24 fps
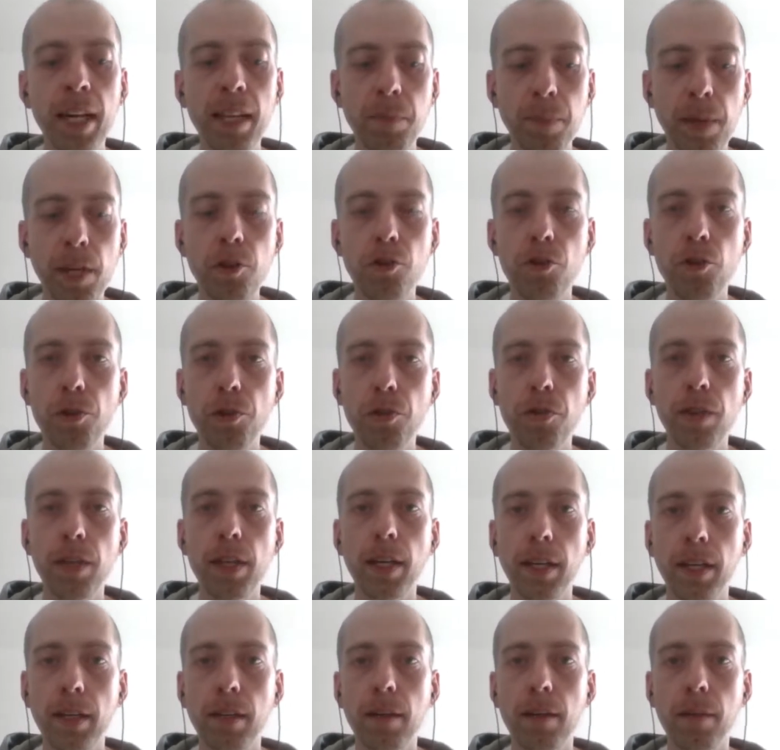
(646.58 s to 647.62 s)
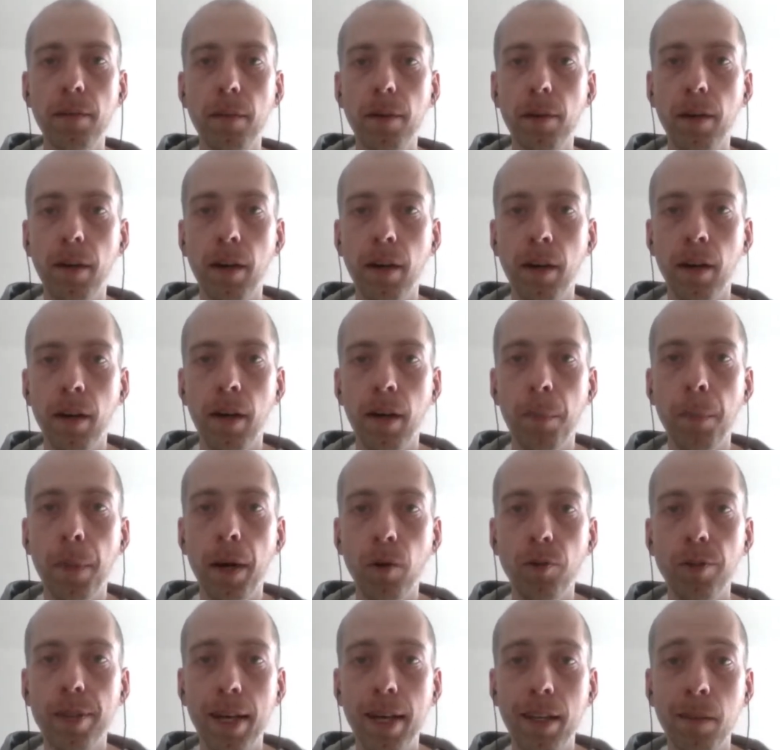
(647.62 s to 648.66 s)
And make sure you think
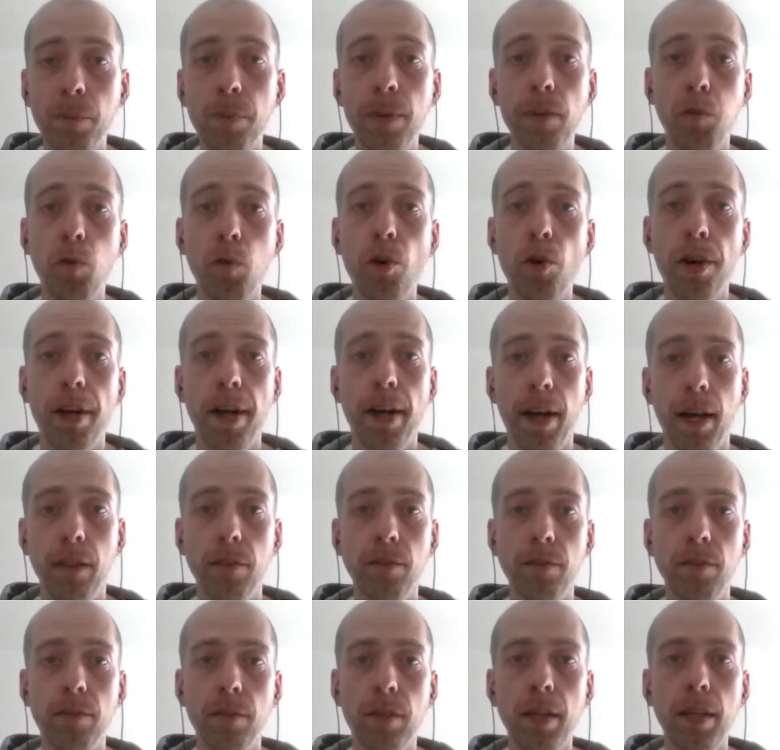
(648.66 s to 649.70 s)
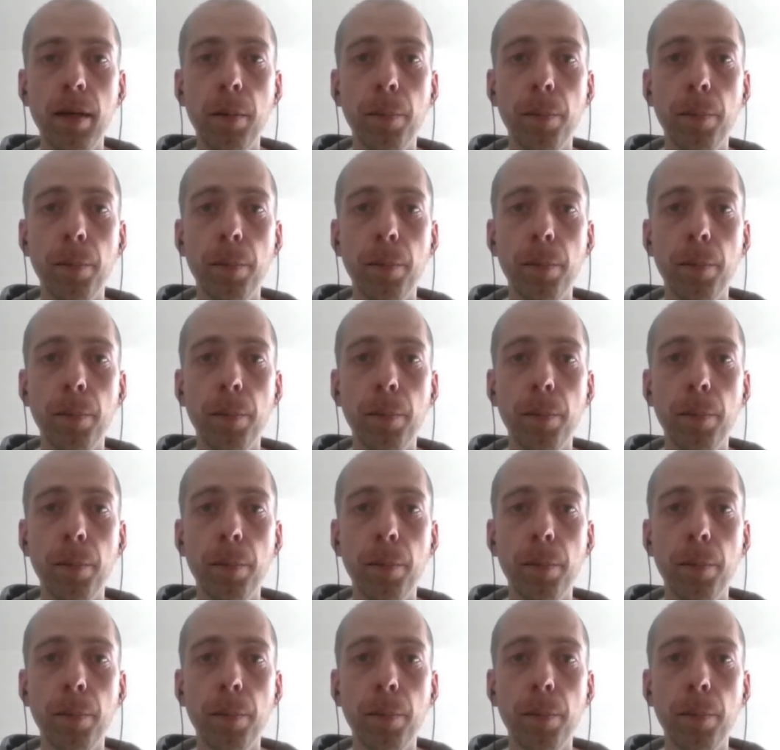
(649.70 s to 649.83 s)
about that beforehand,